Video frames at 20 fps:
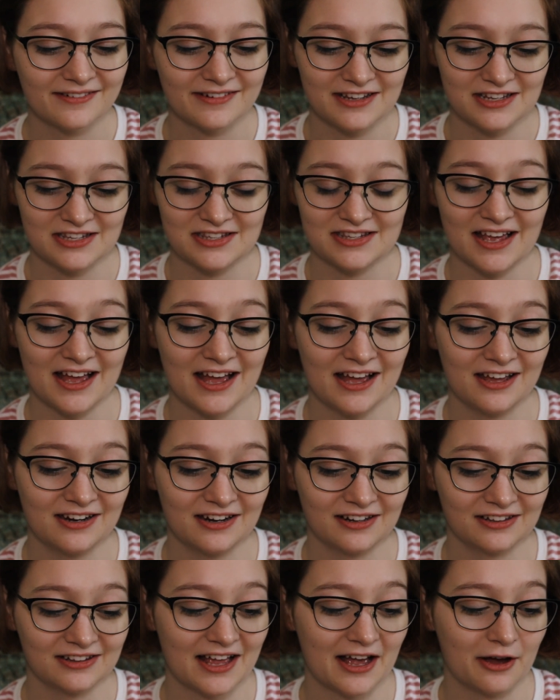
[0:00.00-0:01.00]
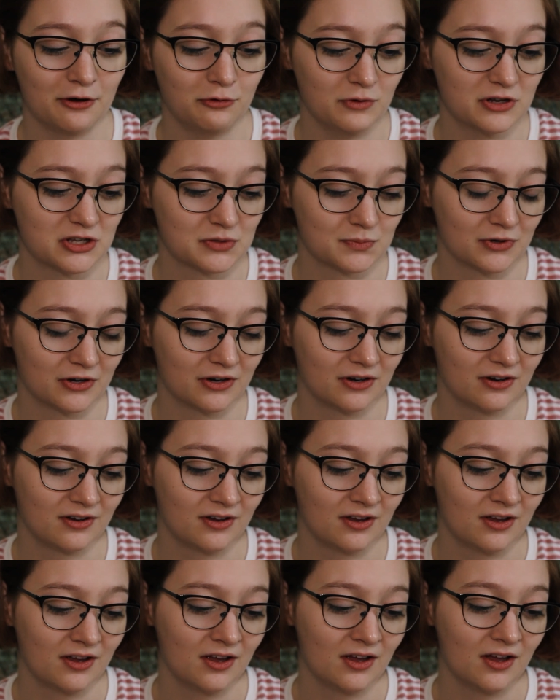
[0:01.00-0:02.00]
he said in a loud whisper.
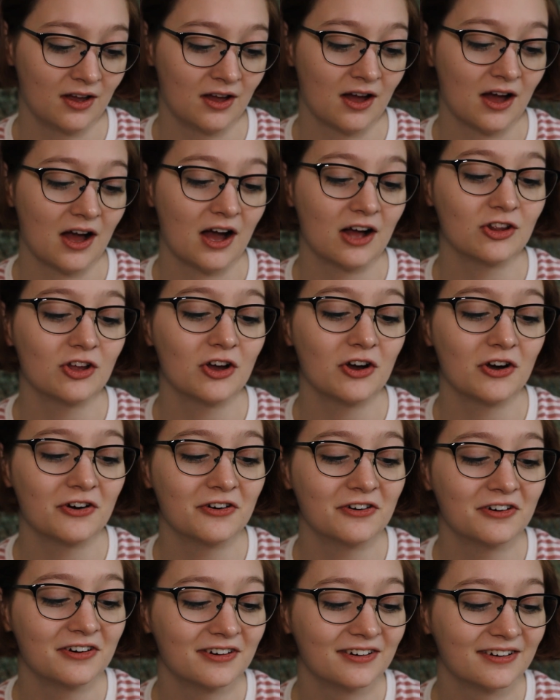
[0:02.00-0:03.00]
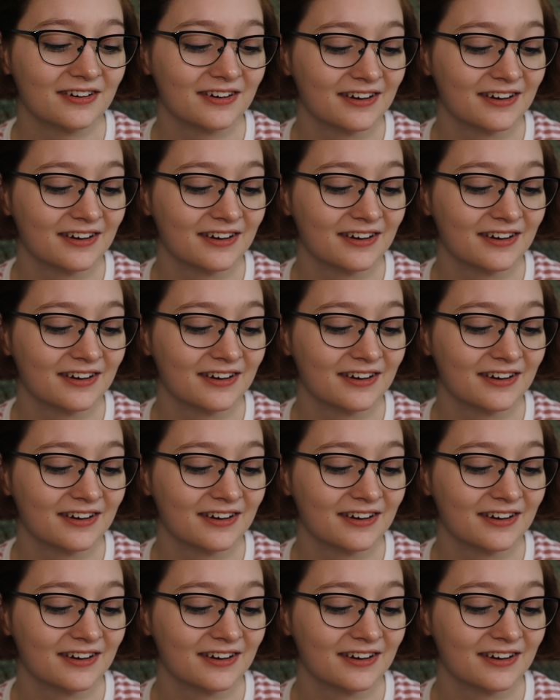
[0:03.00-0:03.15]
"Hello?